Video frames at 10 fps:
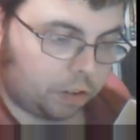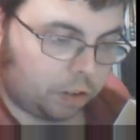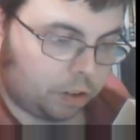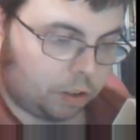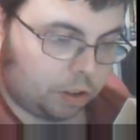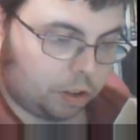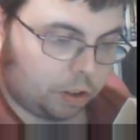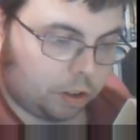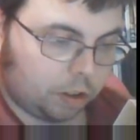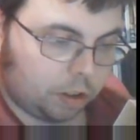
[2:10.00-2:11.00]

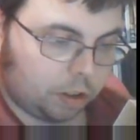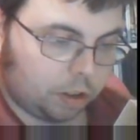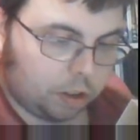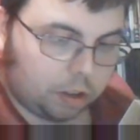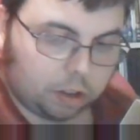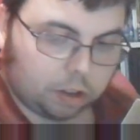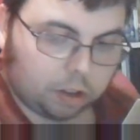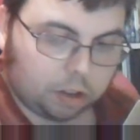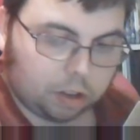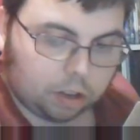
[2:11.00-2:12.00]

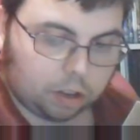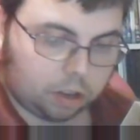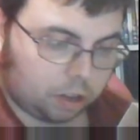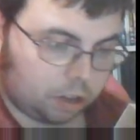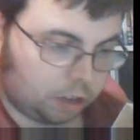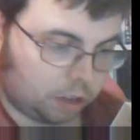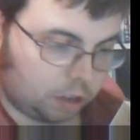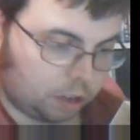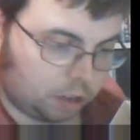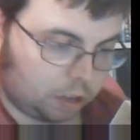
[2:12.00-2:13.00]

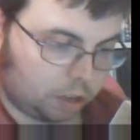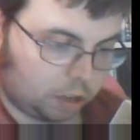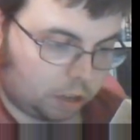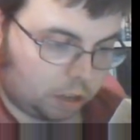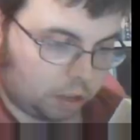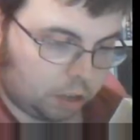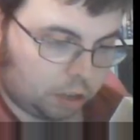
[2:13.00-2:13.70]
Nobody speaks.